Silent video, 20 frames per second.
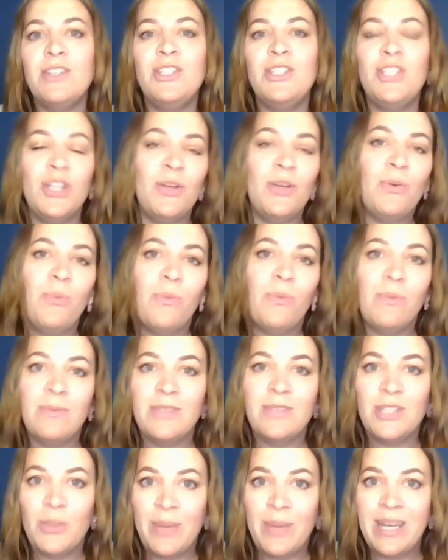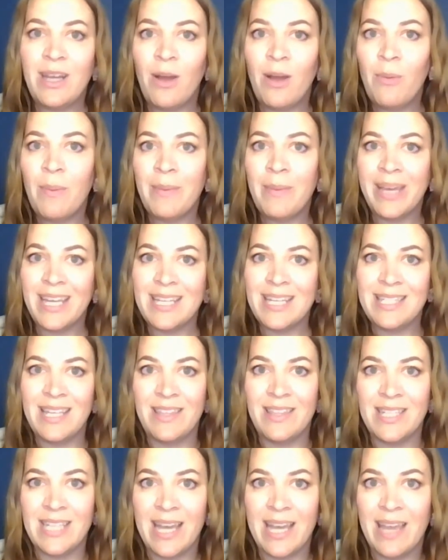Do do we know when we're going to see
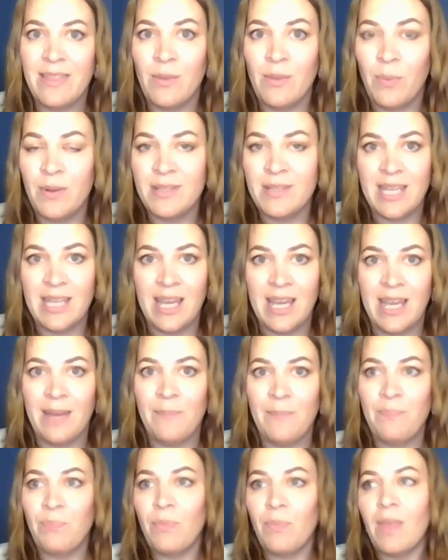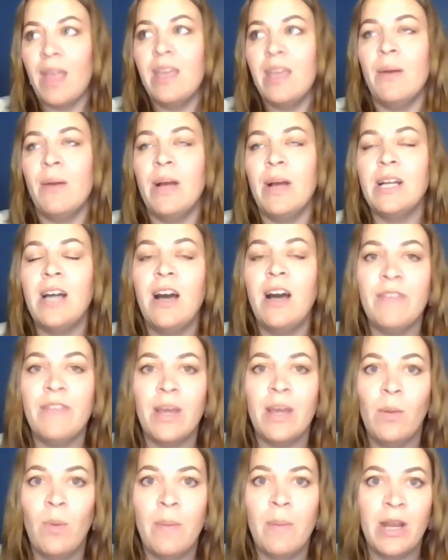the day that we'll see you know a
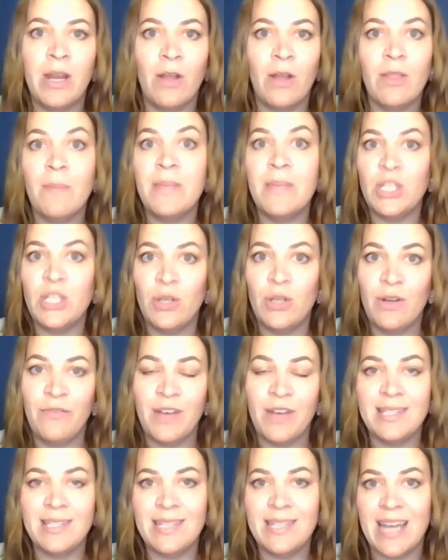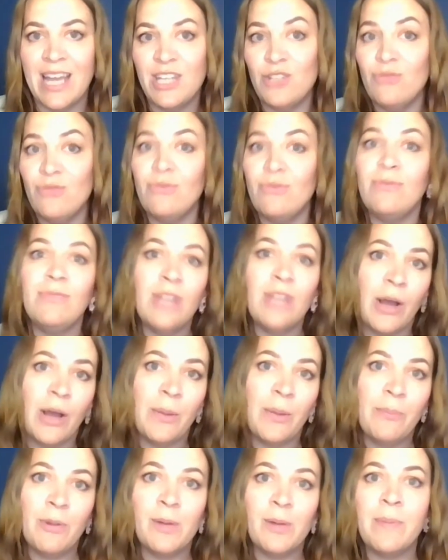curvier woman on the Miss Universe stage?
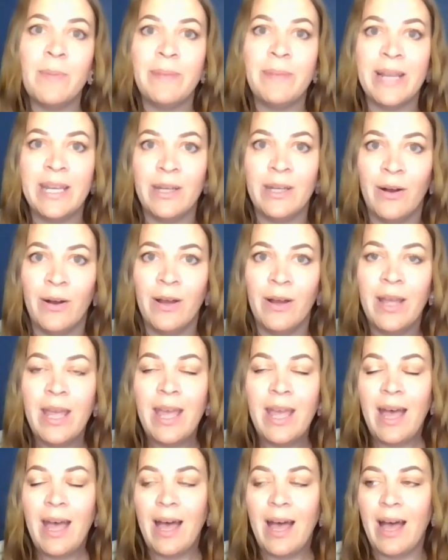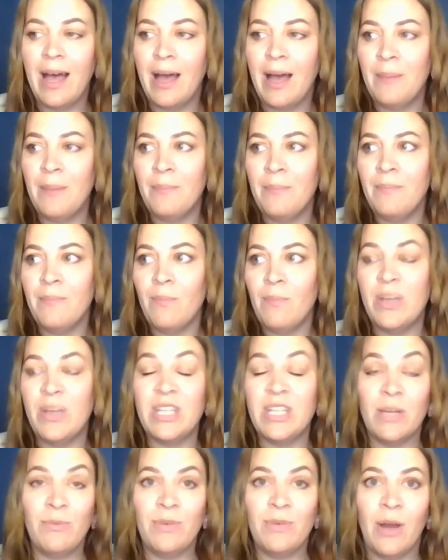No, probably not. Um, we
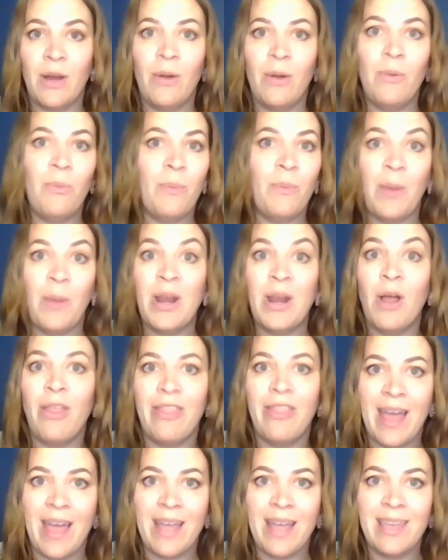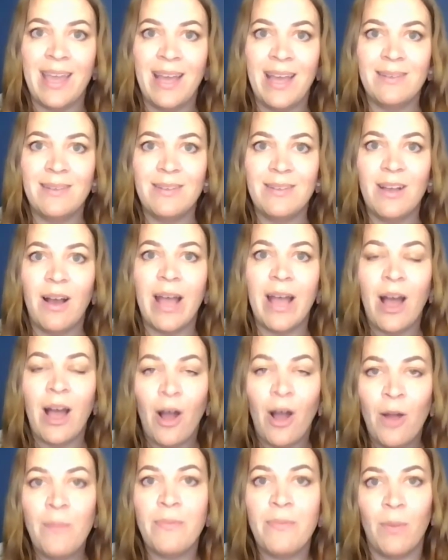don't know. We're not there yet I
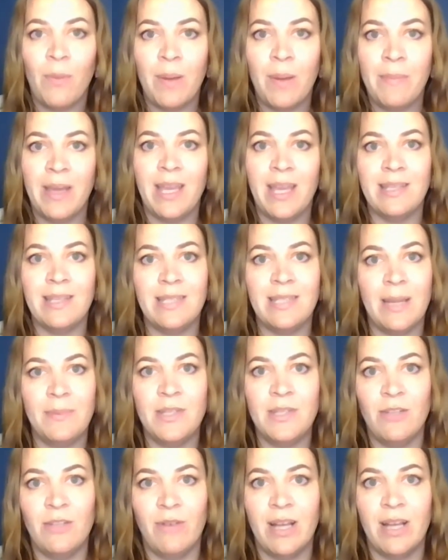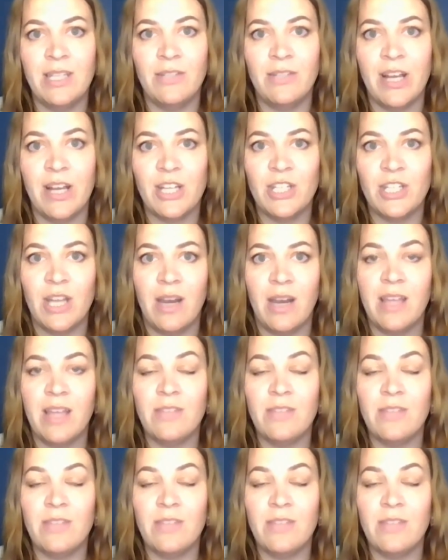hope that we're making steps in the right direction.